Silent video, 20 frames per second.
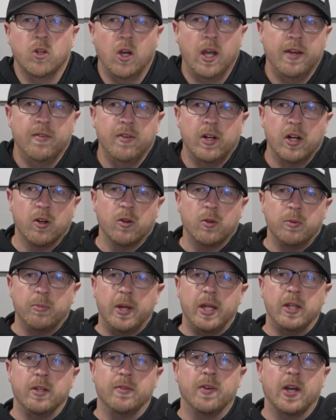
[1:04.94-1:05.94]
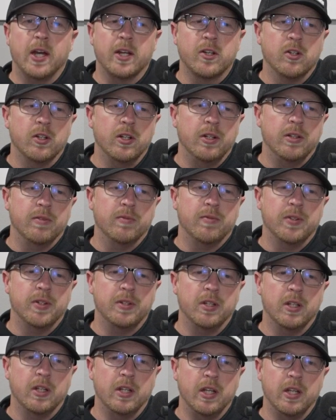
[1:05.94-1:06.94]
having our own manufacturing
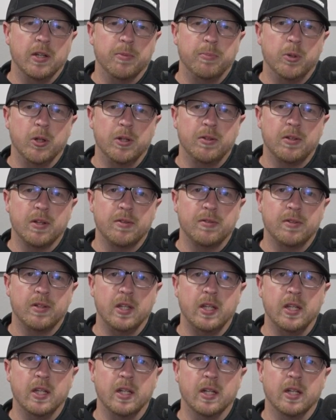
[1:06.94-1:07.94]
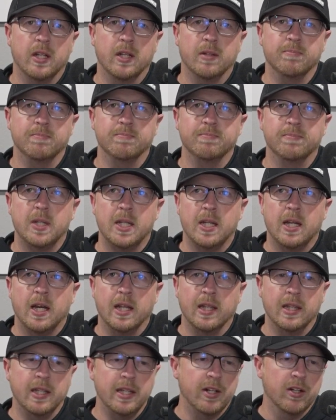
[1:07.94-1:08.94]
facility, it puts us in a
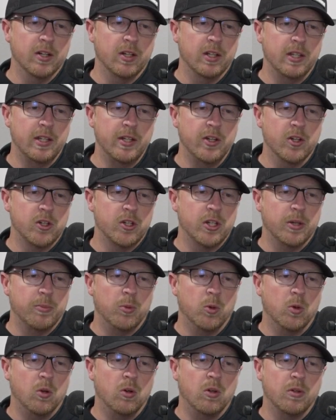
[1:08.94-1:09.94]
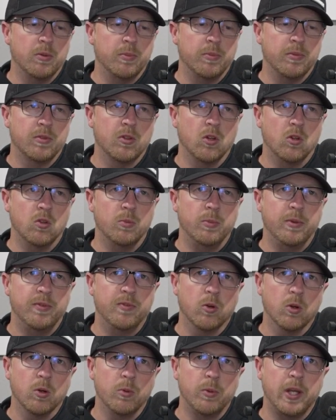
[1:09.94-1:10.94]
leadership role. So
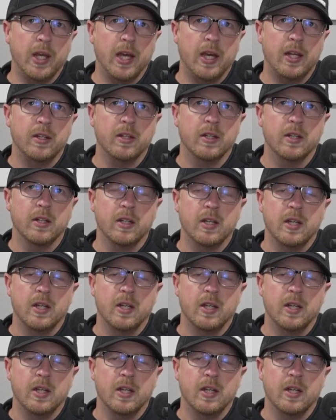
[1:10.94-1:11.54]
before we had to